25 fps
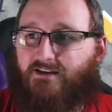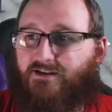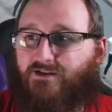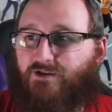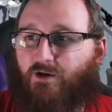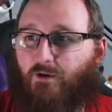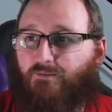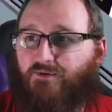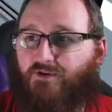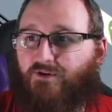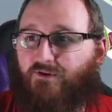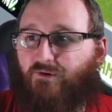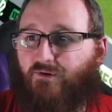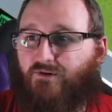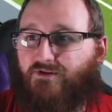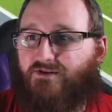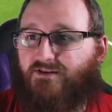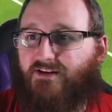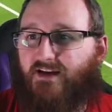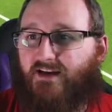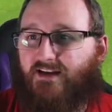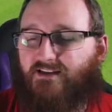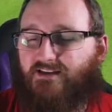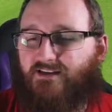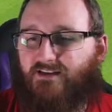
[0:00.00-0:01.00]
Stops and
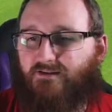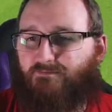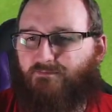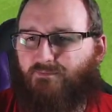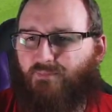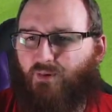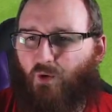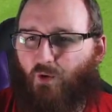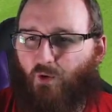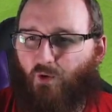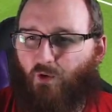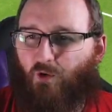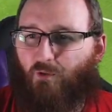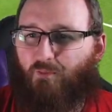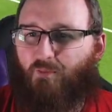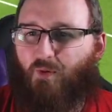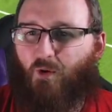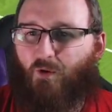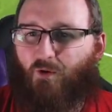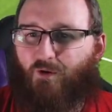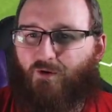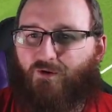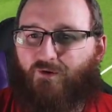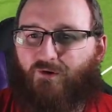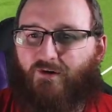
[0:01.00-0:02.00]
crosses it. It's a poor,
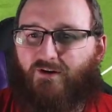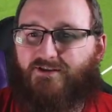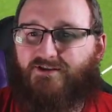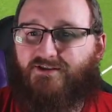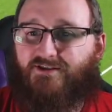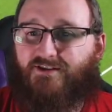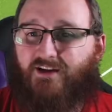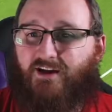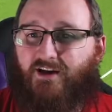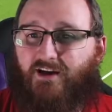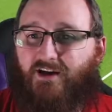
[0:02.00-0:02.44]
poor cross.